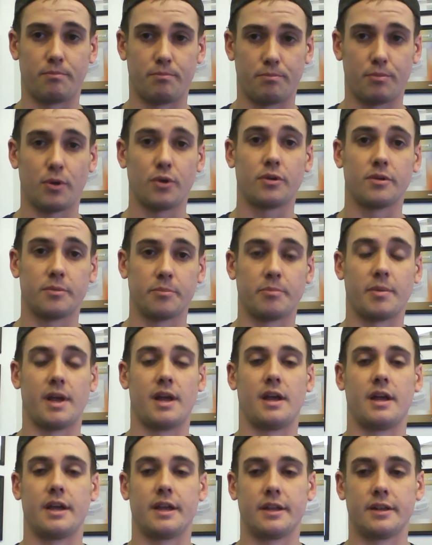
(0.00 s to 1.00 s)
burnt
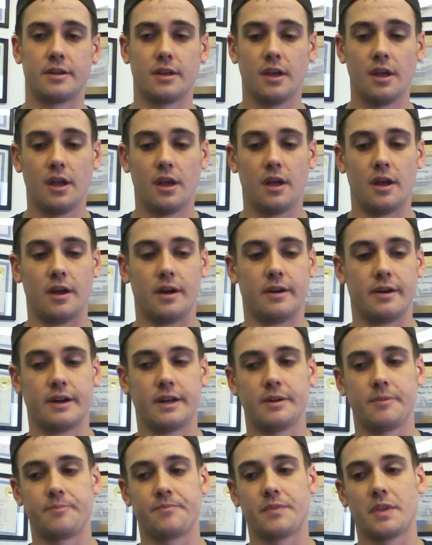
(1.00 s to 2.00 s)
behind.
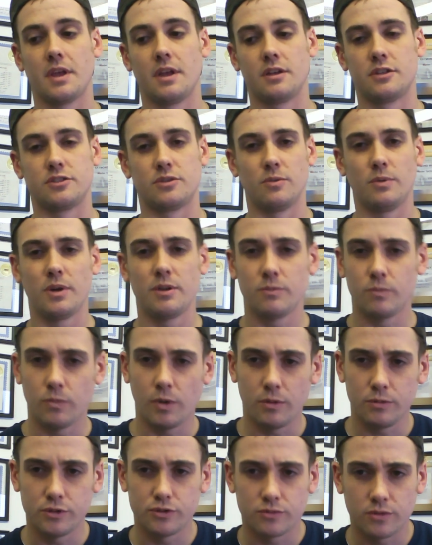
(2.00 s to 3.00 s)
Alright, so what
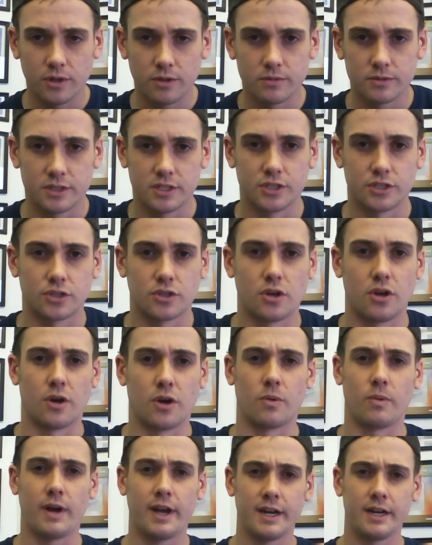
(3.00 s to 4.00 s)
was wrong with this
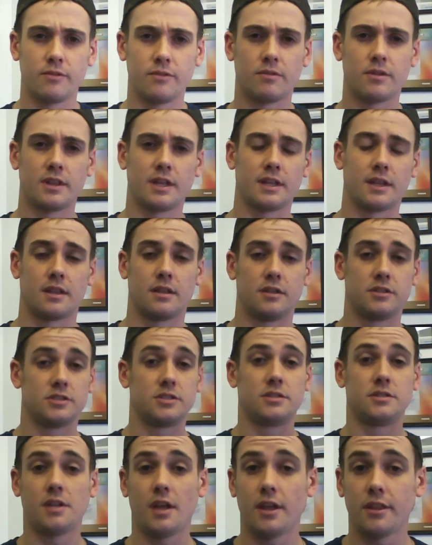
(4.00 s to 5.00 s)
car? Why did it run like that? There's
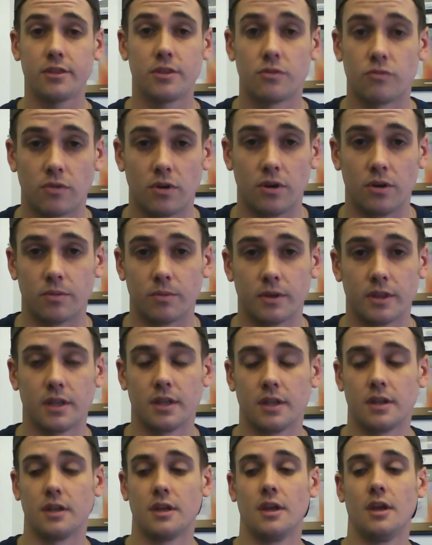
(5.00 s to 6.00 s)
nothing wrong with
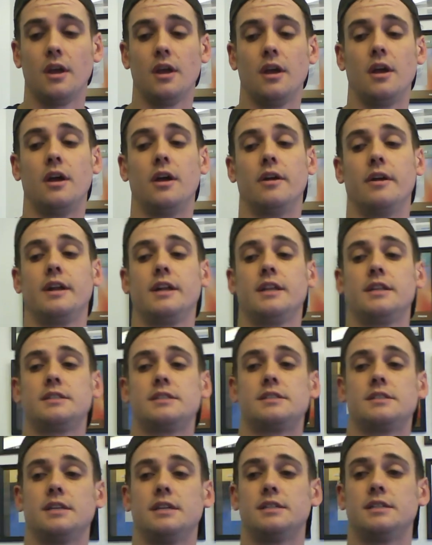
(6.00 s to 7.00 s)
it. Alright,
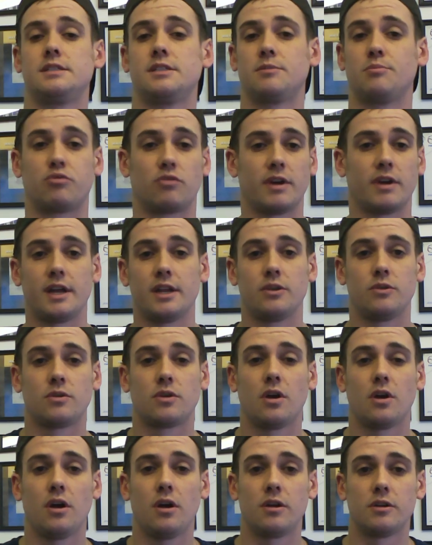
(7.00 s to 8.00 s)
it's a brand new
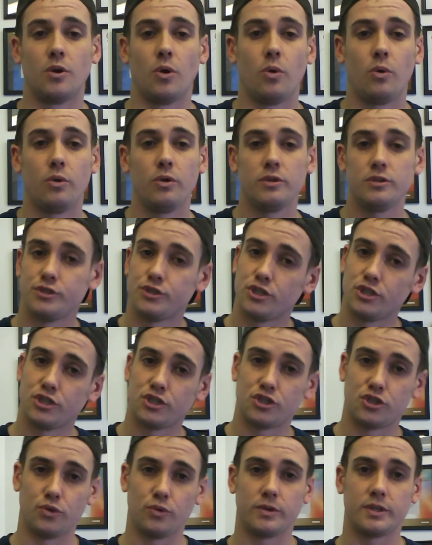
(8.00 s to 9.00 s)
car. The oil is
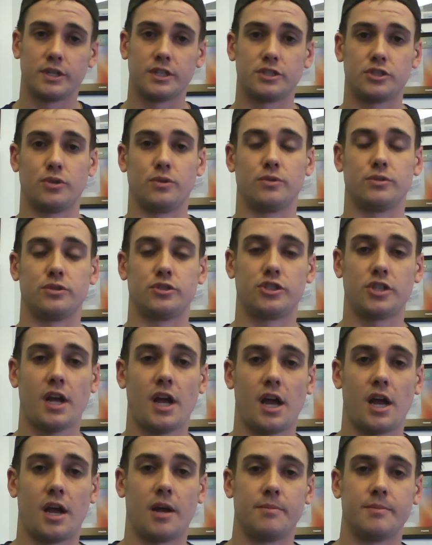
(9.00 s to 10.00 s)
just doing its own
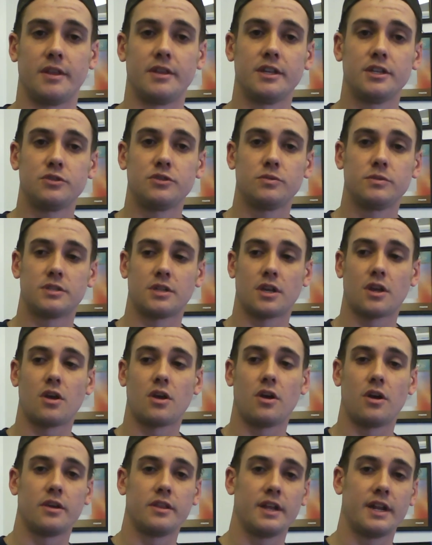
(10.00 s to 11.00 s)
job. Now, this was a
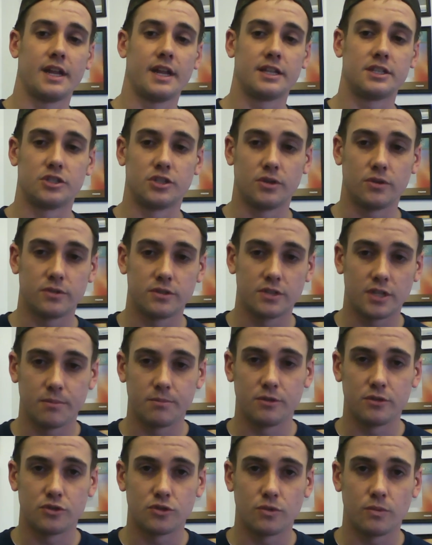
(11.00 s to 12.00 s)
car that had
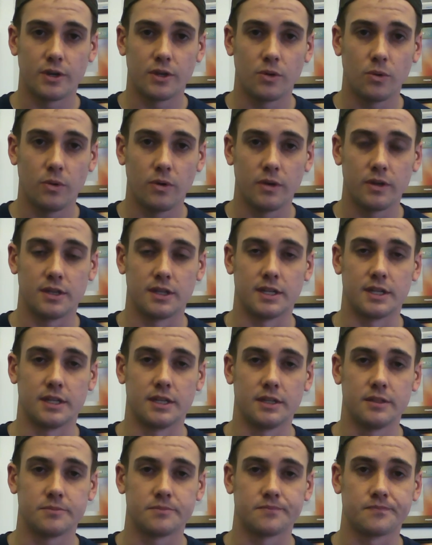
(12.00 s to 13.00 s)
0W20 oil in
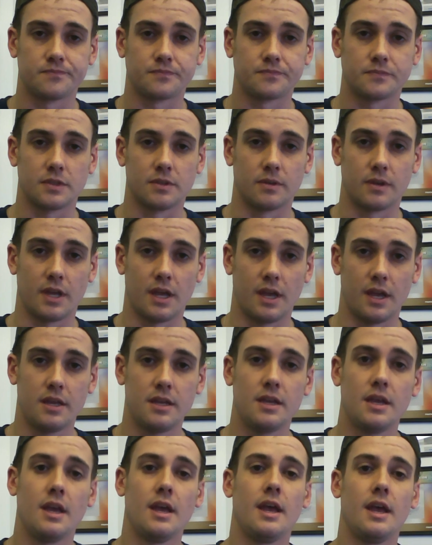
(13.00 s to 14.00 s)
it,
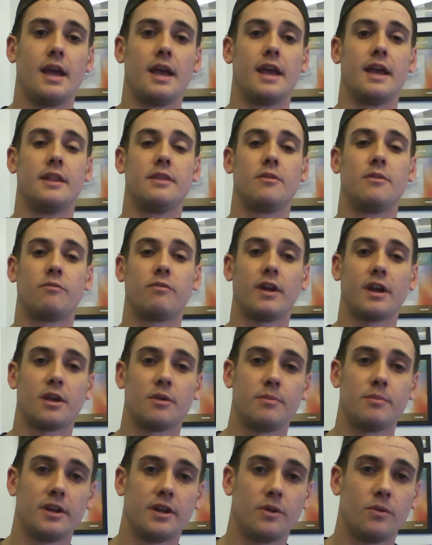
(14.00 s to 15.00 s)
okay? And the
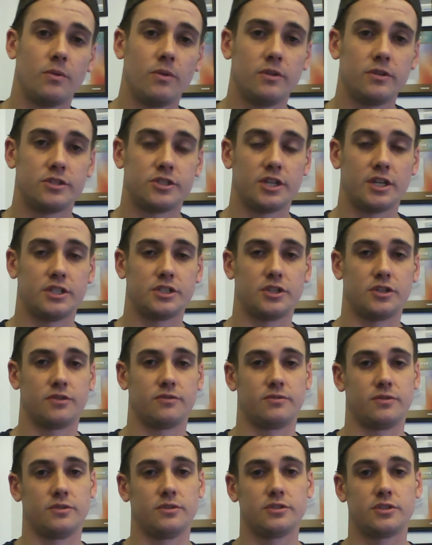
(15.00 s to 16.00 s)
recommended oil change
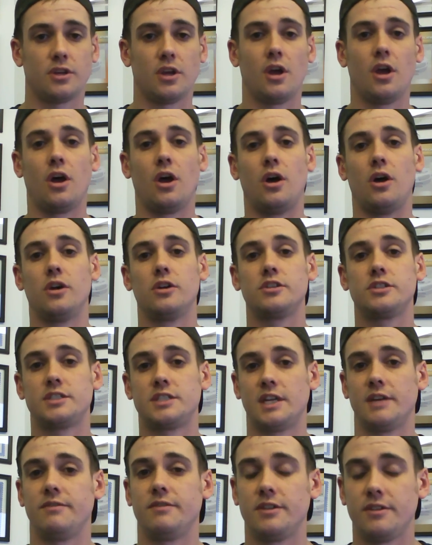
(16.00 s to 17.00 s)
intervals are
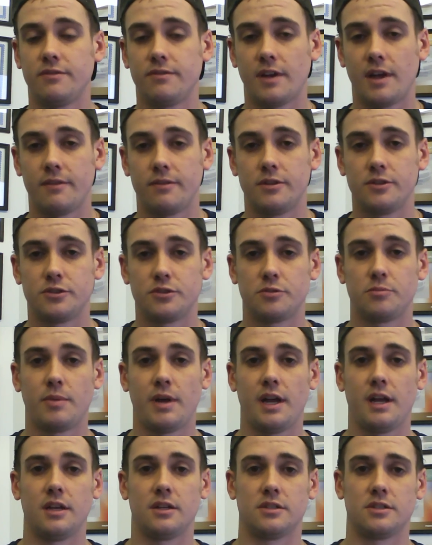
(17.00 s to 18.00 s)
7,500
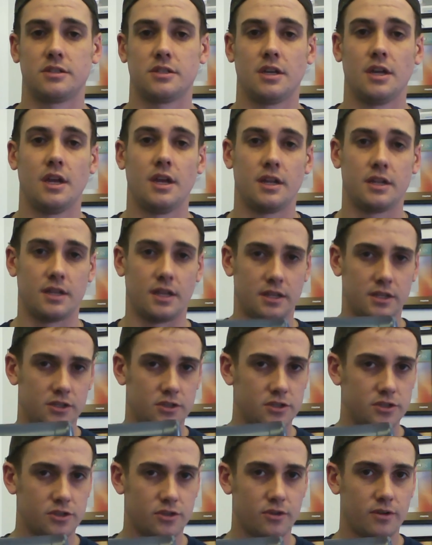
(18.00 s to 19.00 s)
miles. Now,
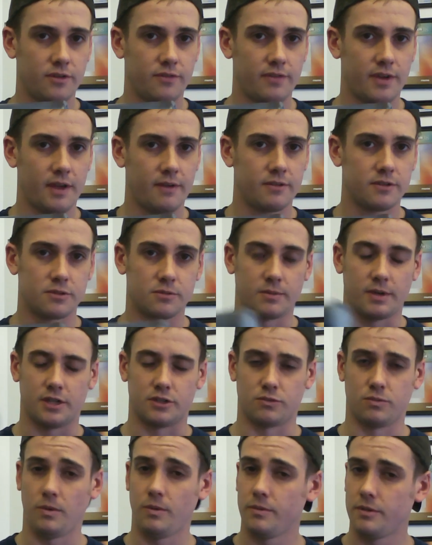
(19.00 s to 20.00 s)
this is 3,500
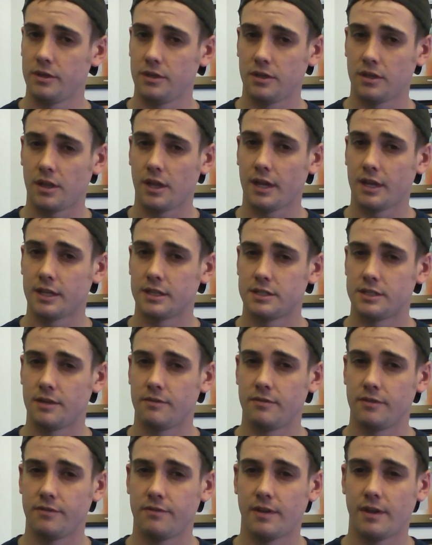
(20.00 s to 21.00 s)
miles. What would it look like at
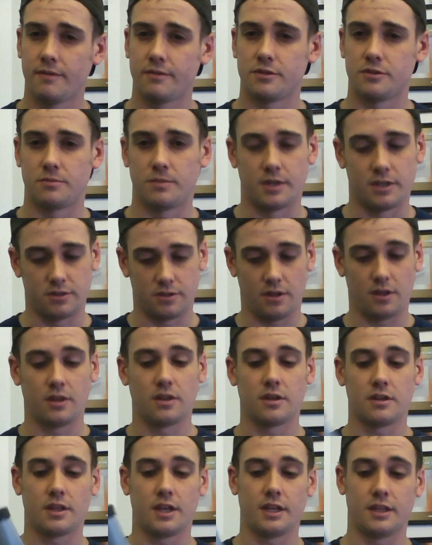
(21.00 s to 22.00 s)
7,500 miles? It would
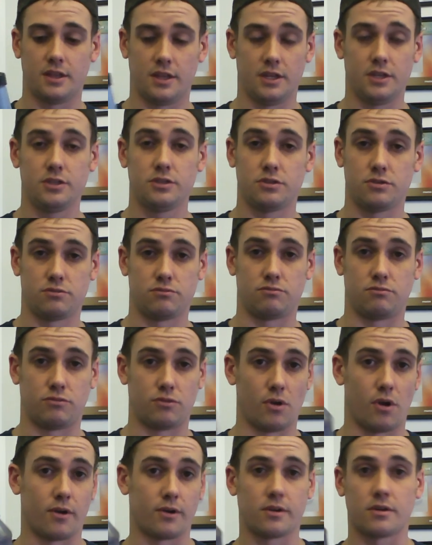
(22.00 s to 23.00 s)
look like this,
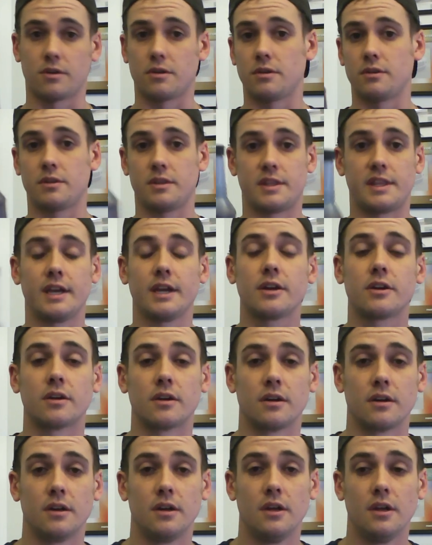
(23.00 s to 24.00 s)
darker and
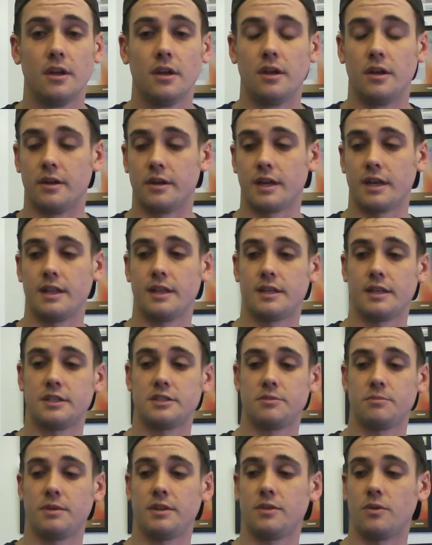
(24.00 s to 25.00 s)
thicker. Okay, that
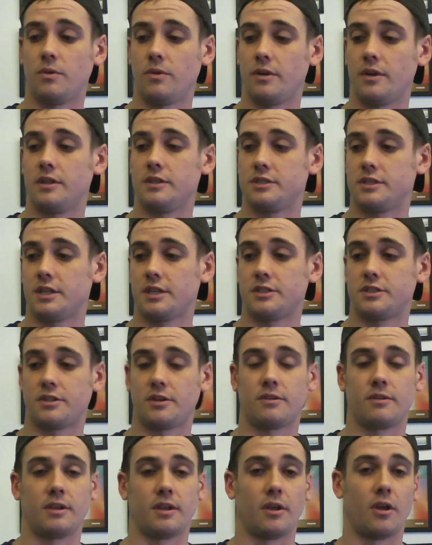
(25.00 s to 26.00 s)
doesn't mean the oil is
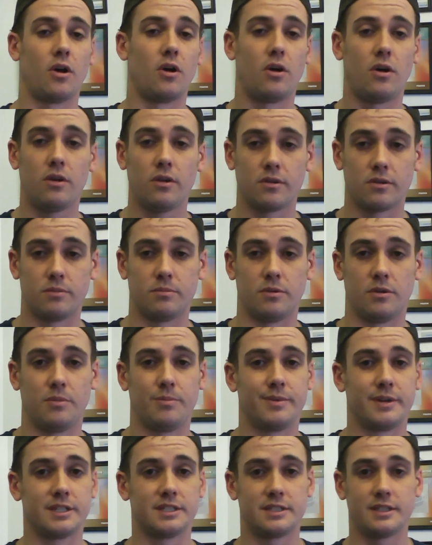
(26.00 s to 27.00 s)
necessarily horrible,
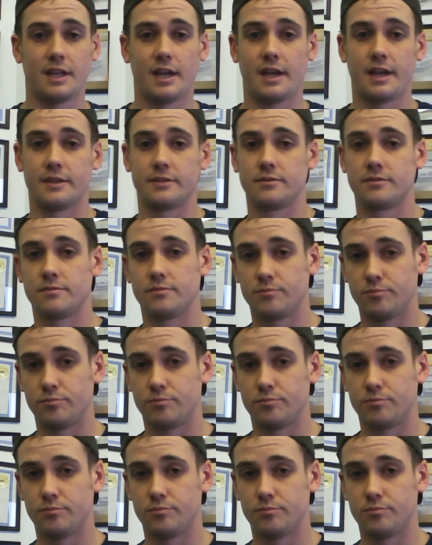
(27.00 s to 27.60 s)
but it's not